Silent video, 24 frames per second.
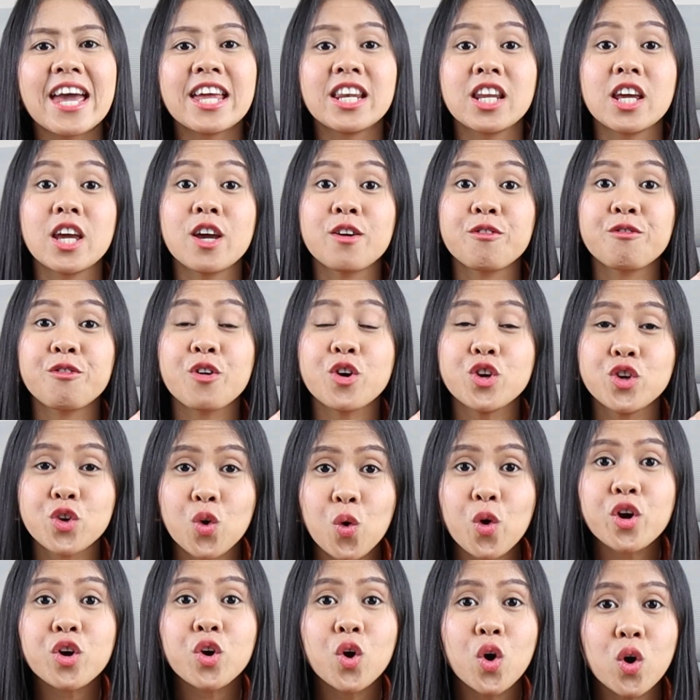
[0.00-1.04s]
and if
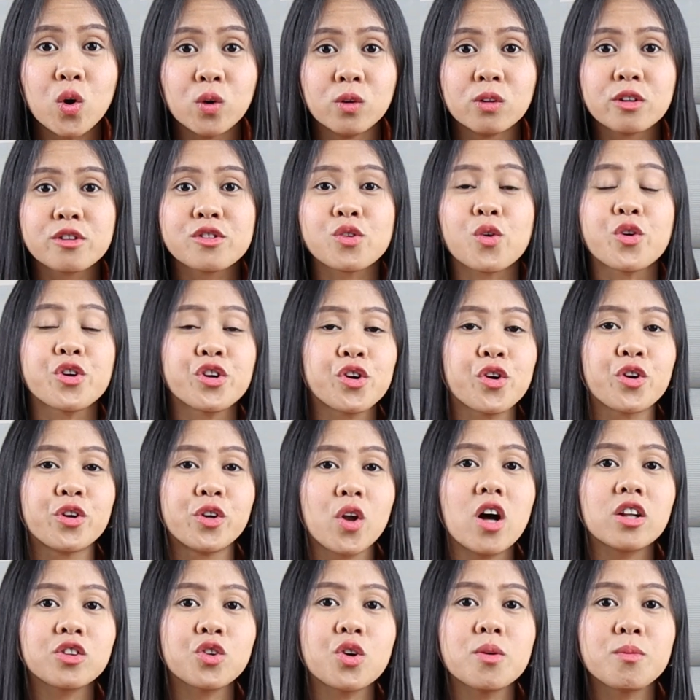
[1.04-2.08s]
your goals or your
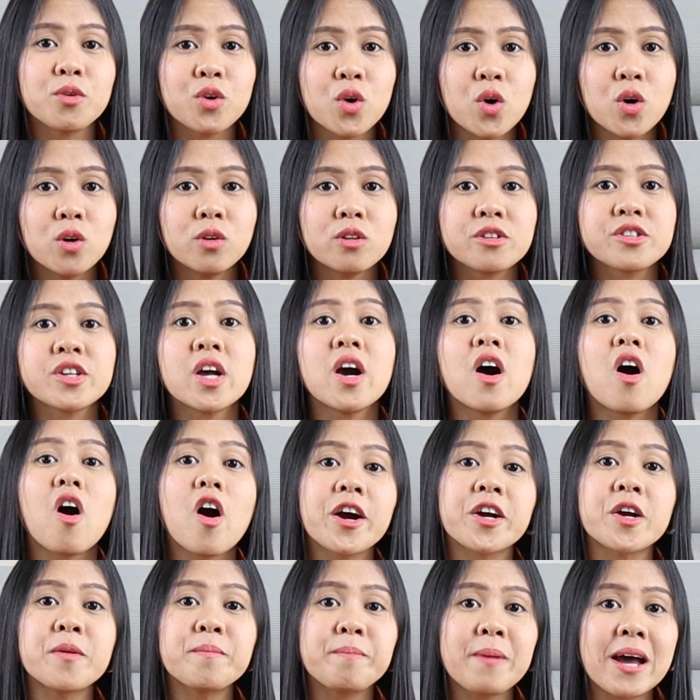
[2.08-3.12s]
long-term goals
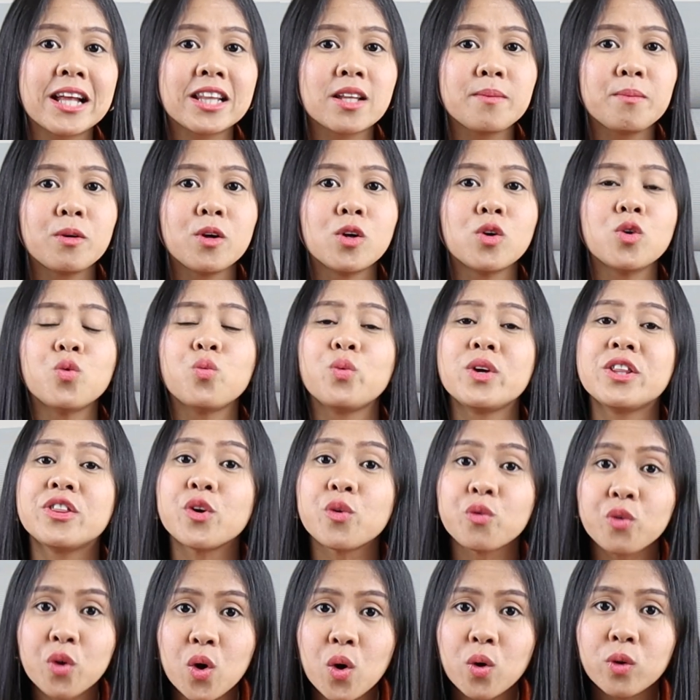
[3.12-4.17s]
are compatible with
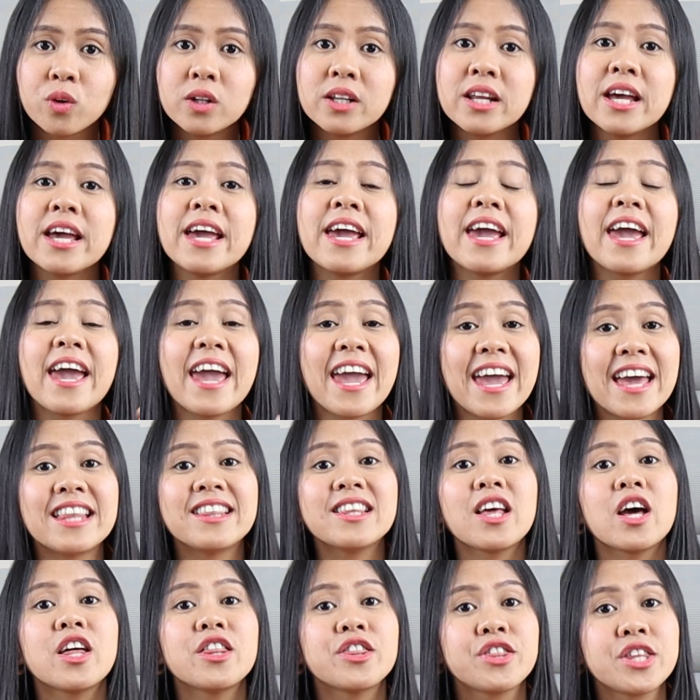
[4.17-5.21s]
the role
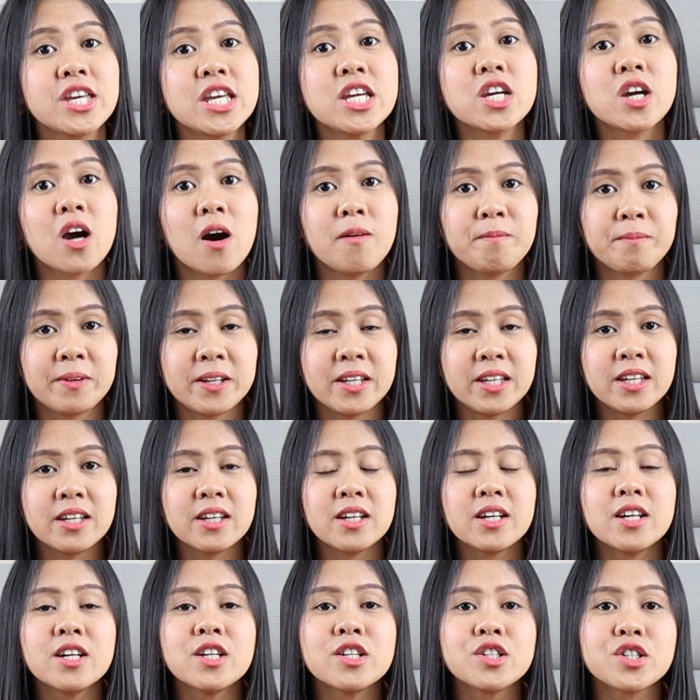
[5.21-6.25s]
and the company.
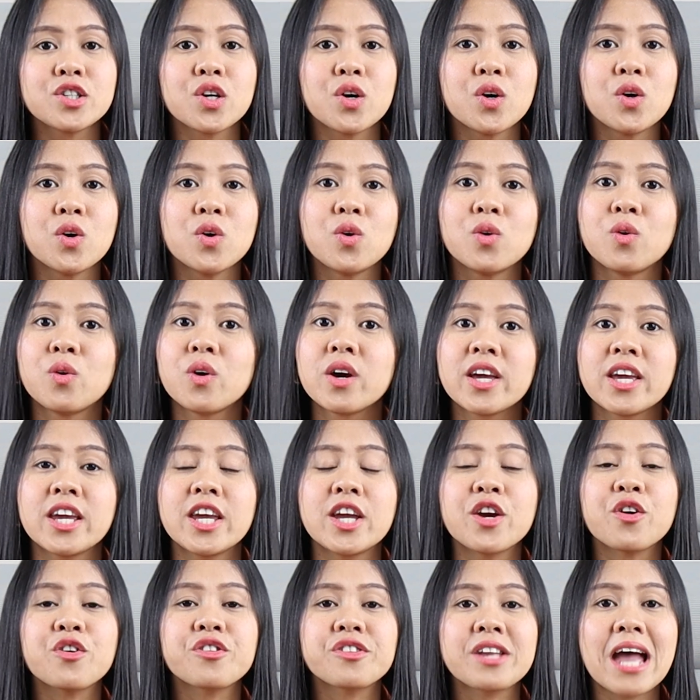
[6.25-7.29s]
So
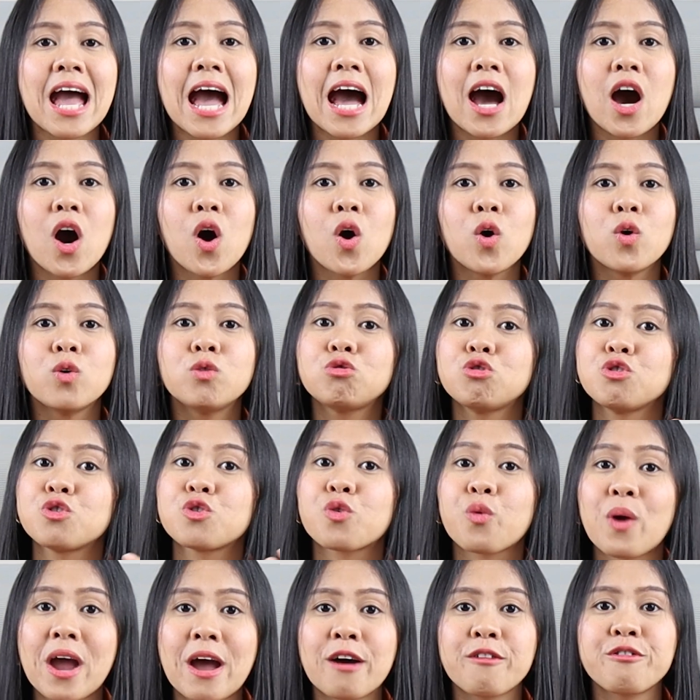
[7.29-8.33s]
here's how to
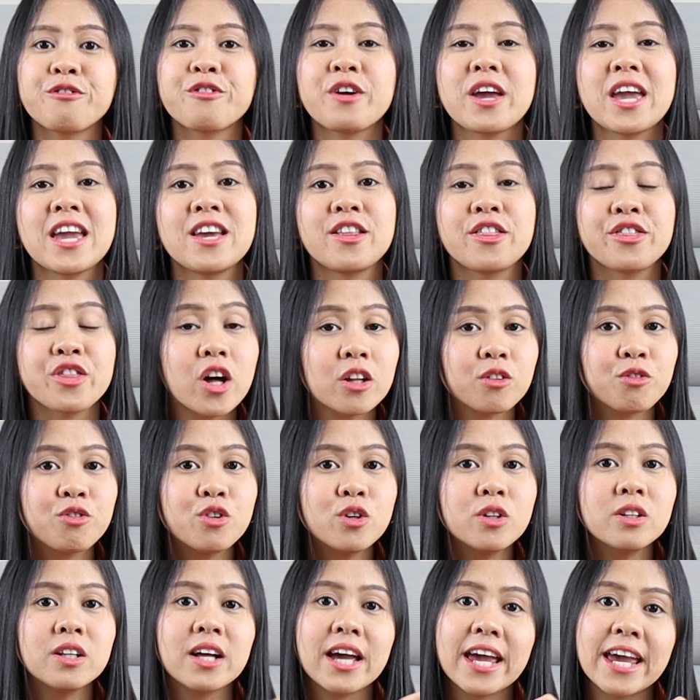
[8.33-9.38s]
craft a
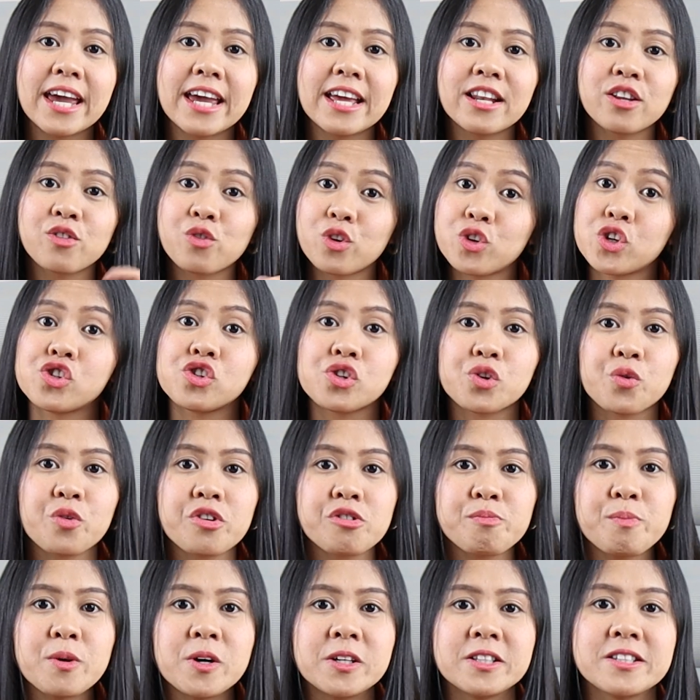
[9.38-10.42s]
thoughtful and strategic
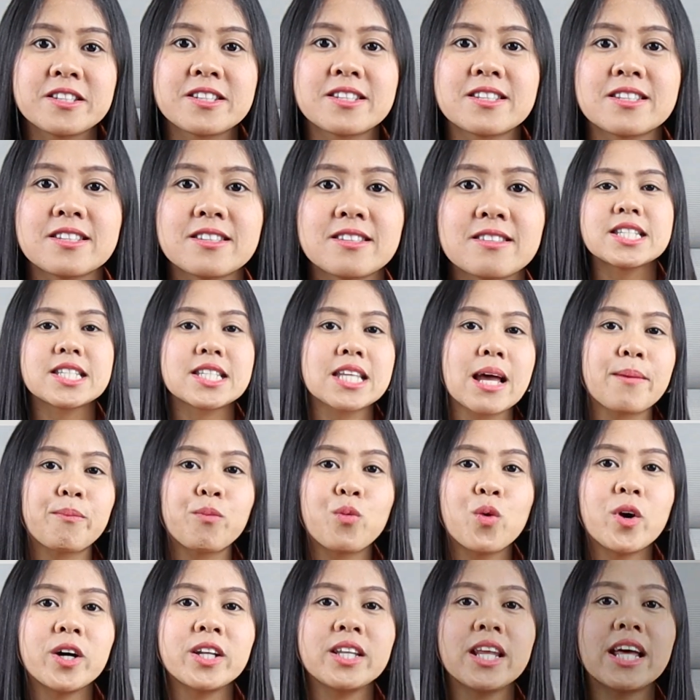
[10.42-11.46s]
response.
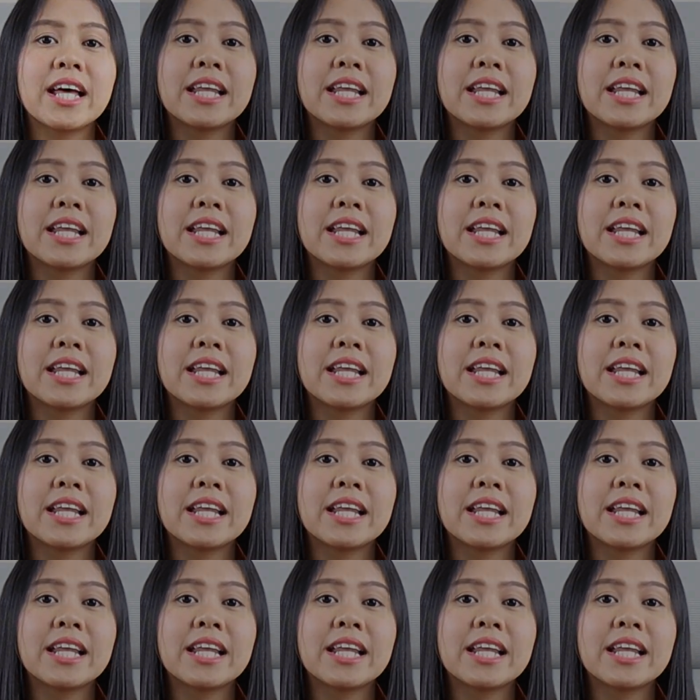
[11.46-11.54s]
Step 1,